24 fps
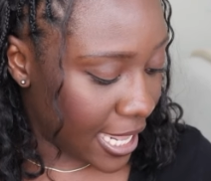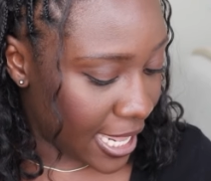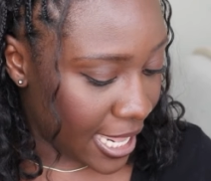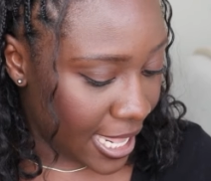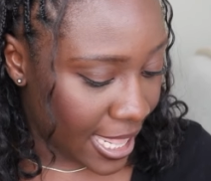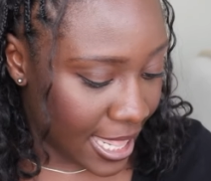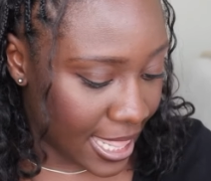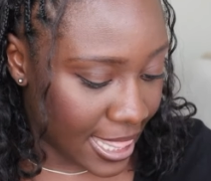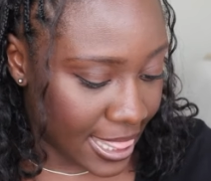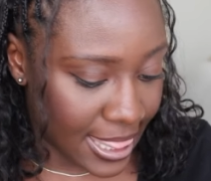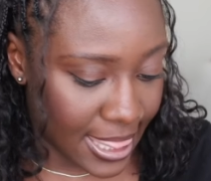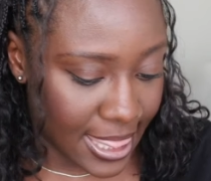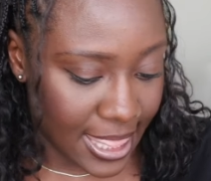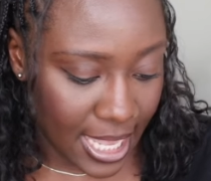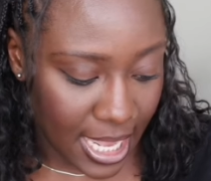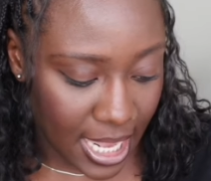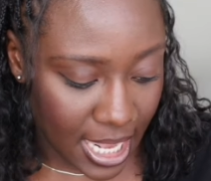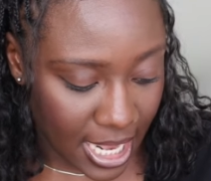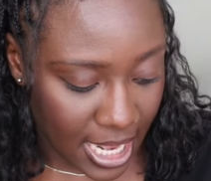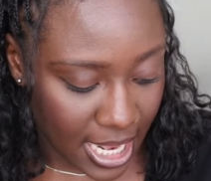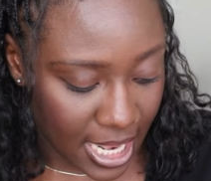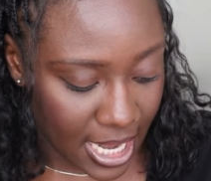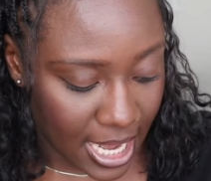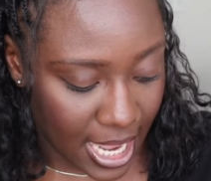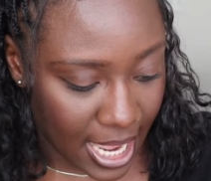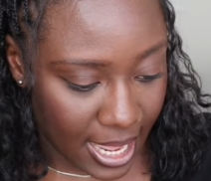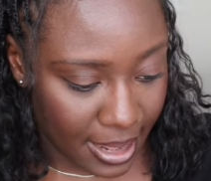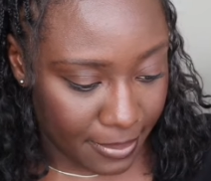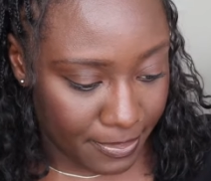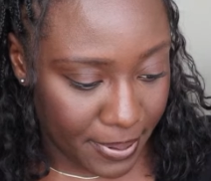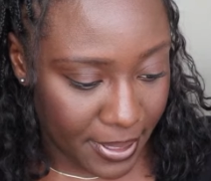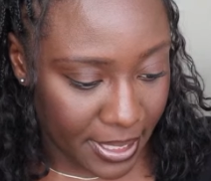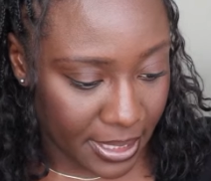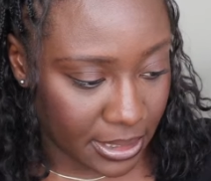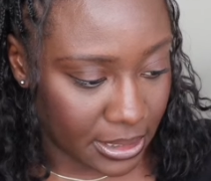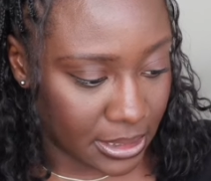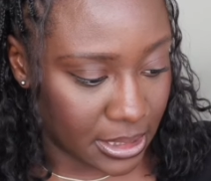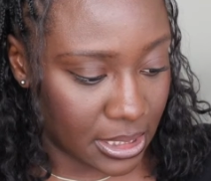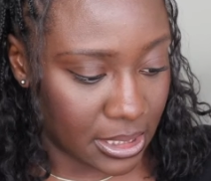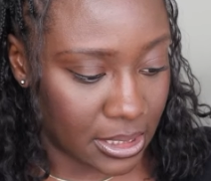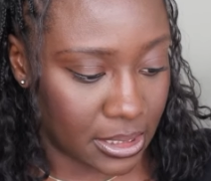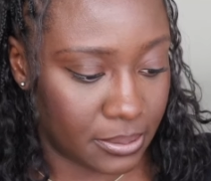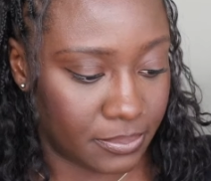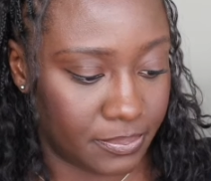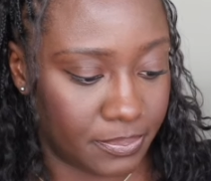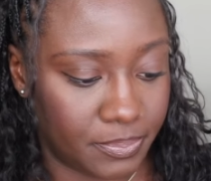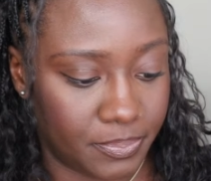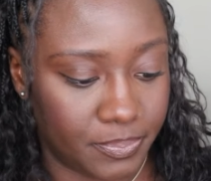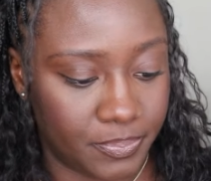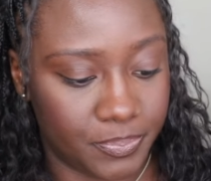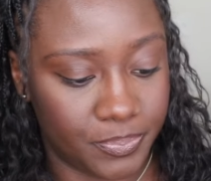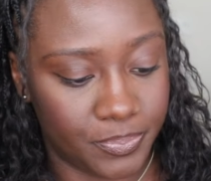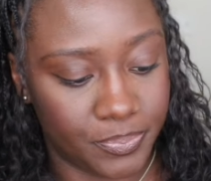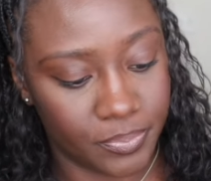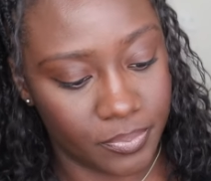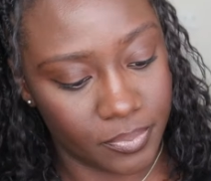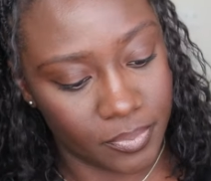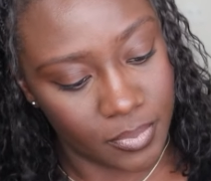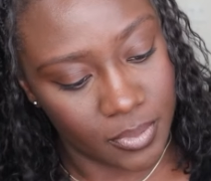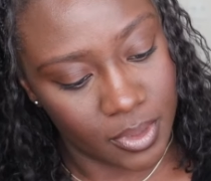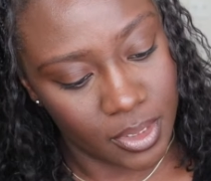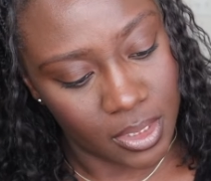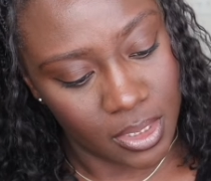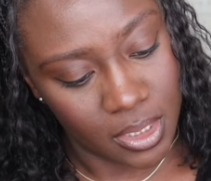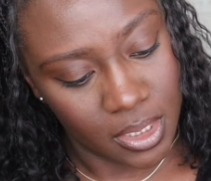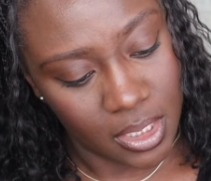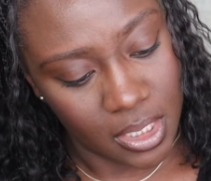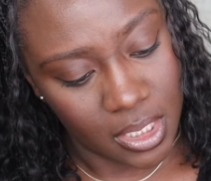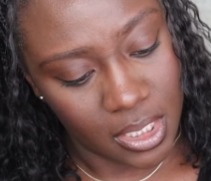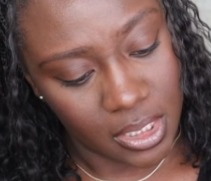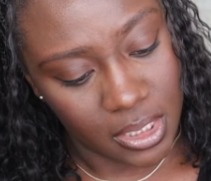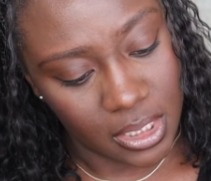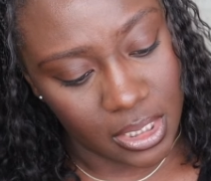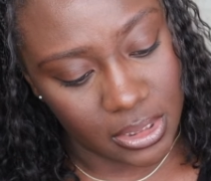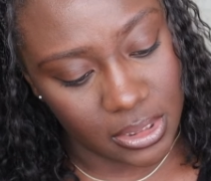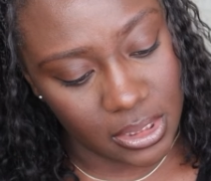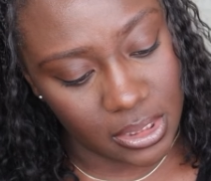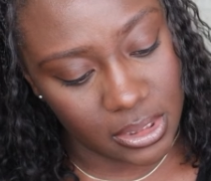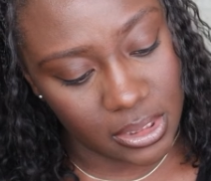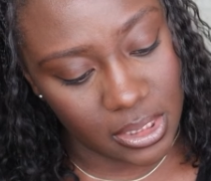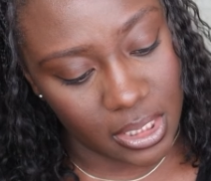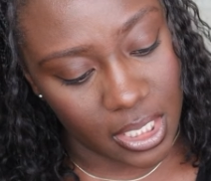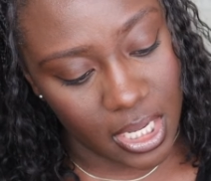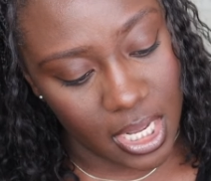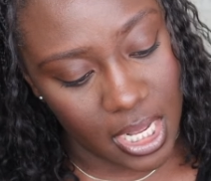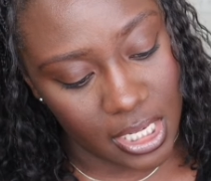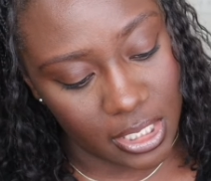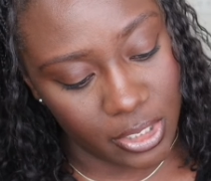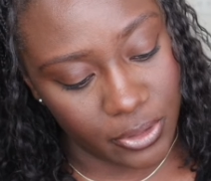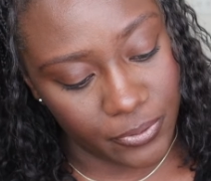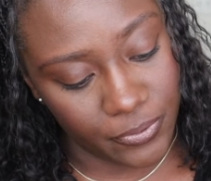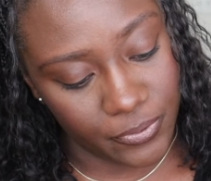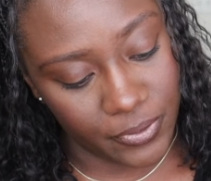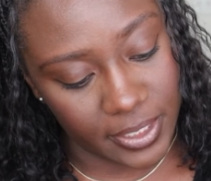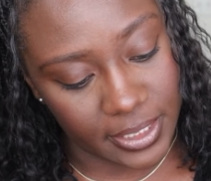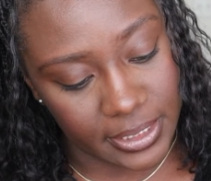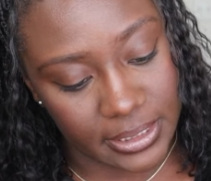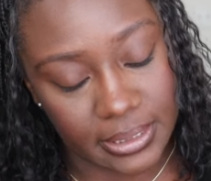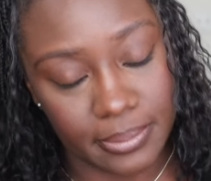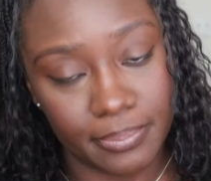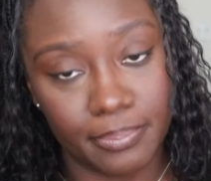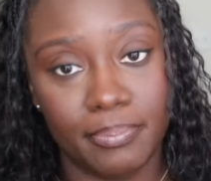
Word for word: And then I picked up, this is the Color Fix